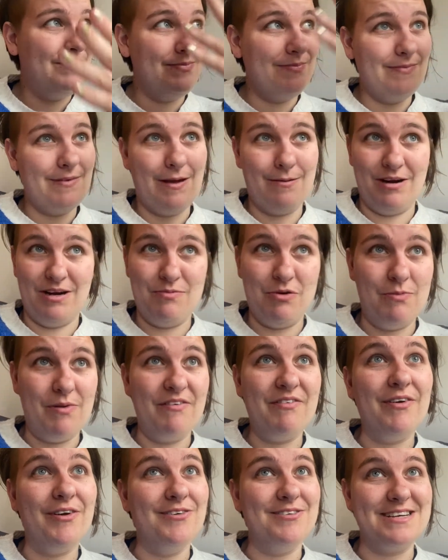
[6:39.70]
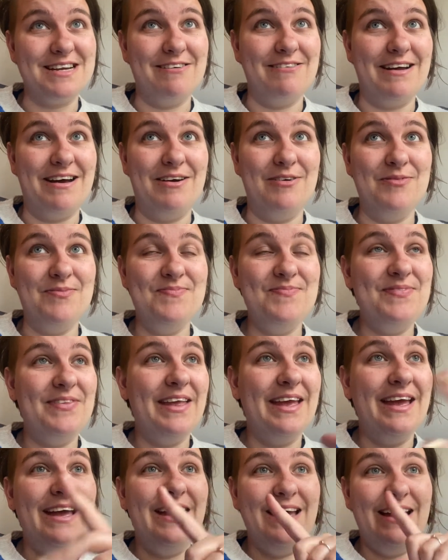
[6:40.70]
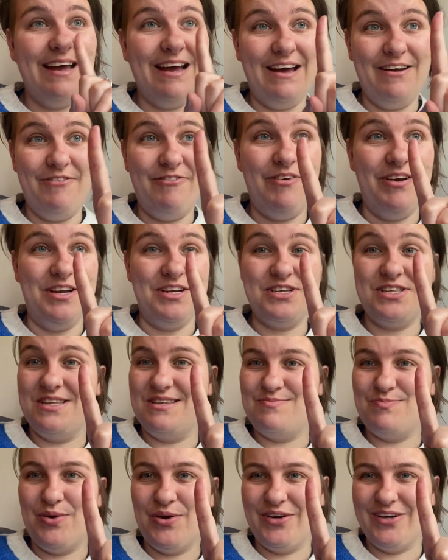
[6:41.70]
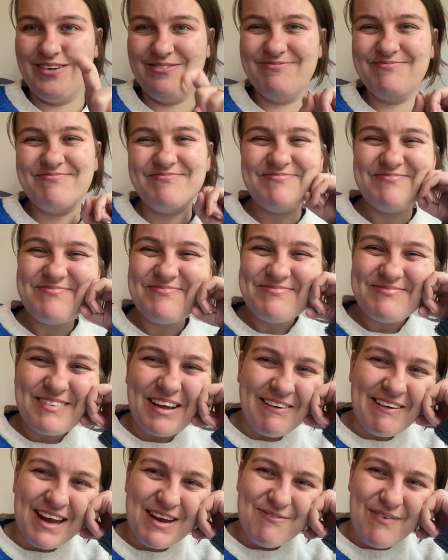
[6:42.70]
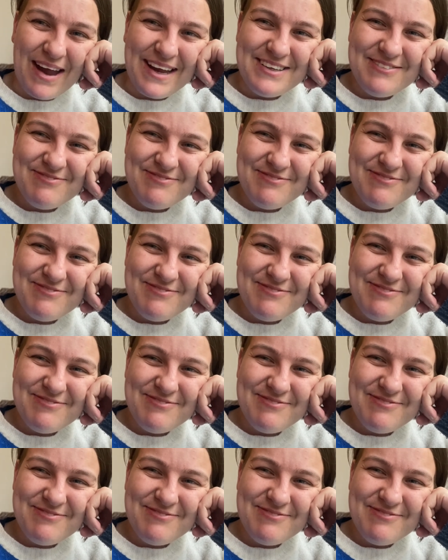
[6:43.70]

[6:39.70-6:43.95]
I'm going to put my phone down now and finish this book. Okay, bye.